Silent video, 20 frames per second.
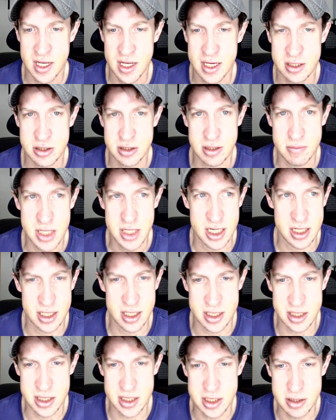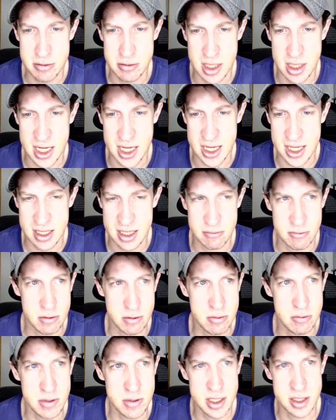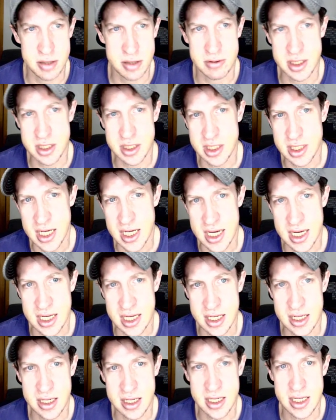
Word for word: So I'm going to undo that. And what we want to do instead